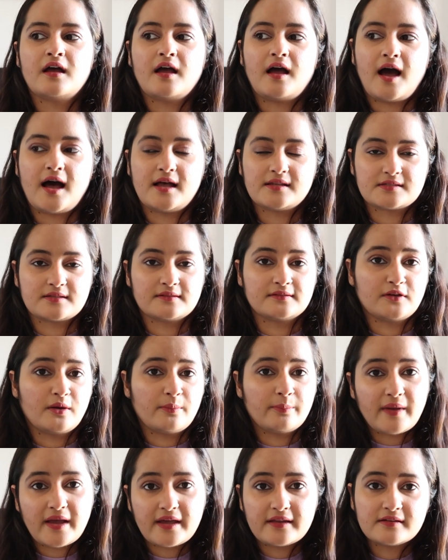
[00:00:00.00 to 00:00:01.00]
asking your
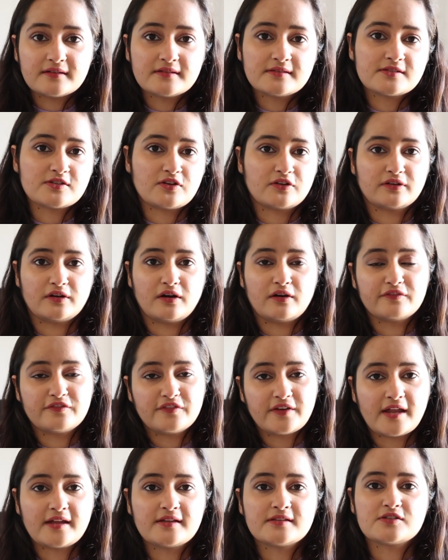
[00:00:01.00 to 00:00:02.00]
parents or your
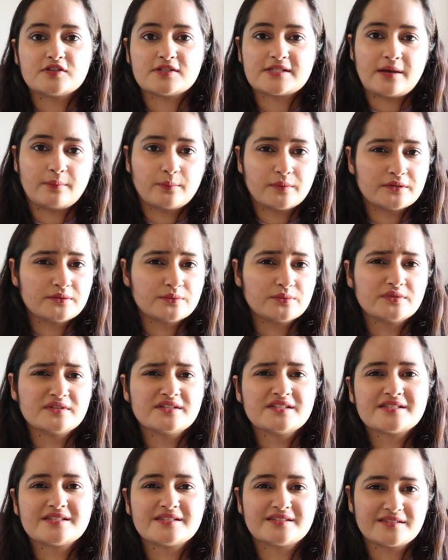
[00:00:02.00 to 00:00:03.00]
friends or someone who
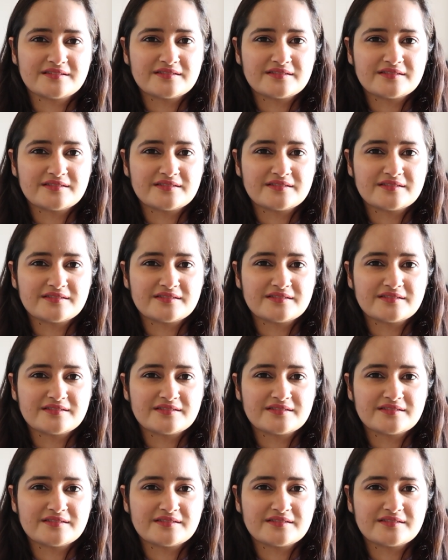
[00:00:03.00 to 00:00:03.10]
is